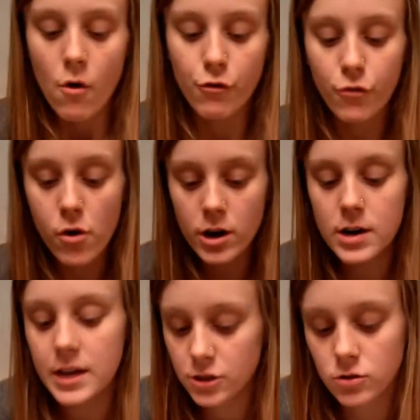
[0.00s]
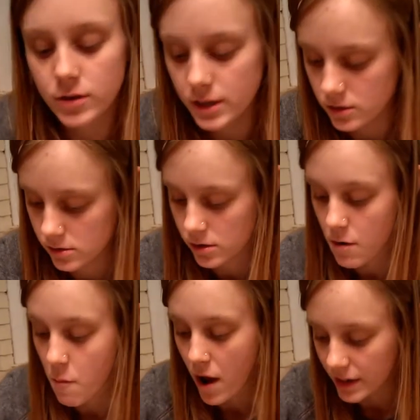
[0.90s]
For knee joints, there are
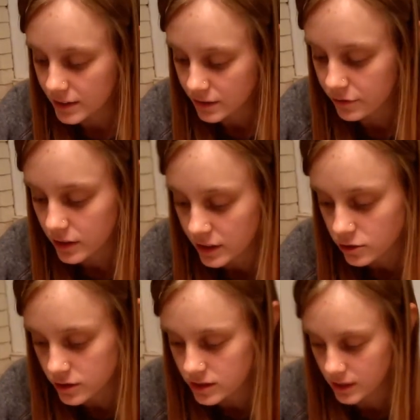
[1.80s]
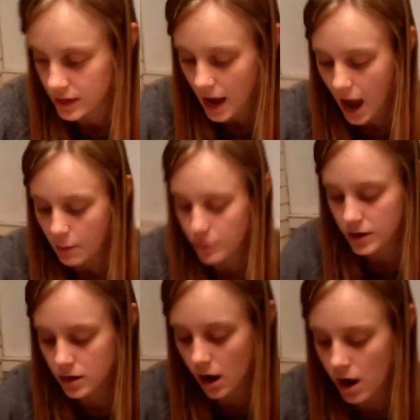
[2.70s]
many different injuries that can
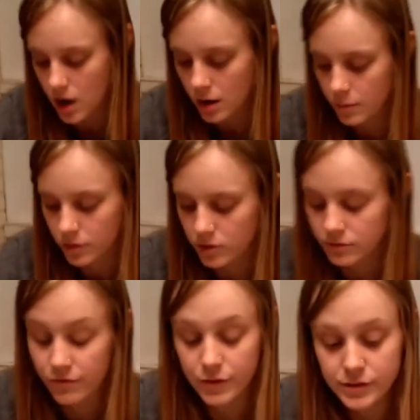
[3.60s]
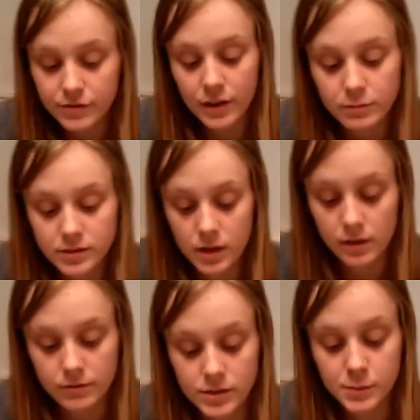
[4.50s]
happen. There's
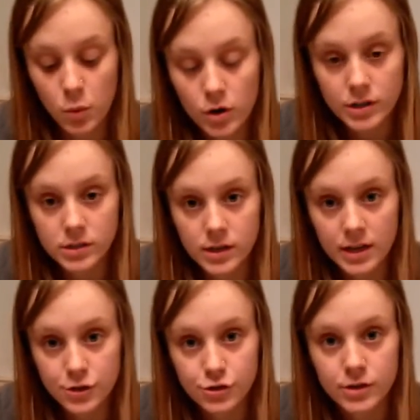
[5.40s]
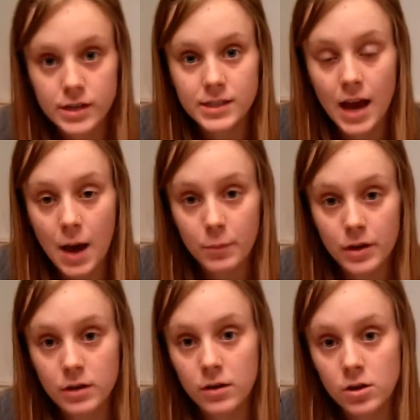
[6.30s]
55% of sports injuries
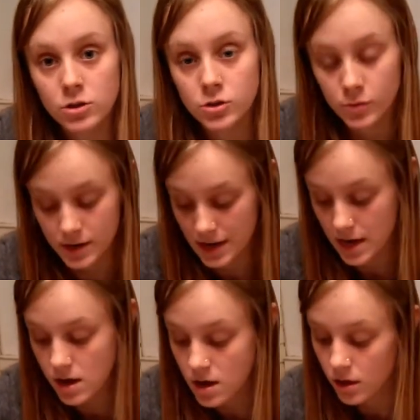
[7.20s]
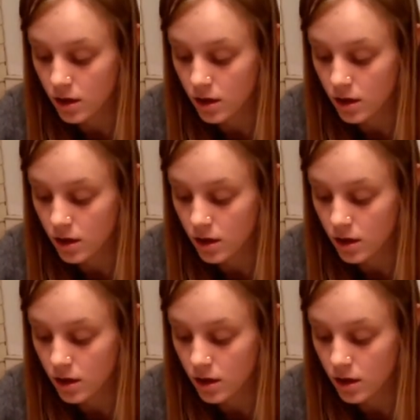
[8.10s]
happen to a knee.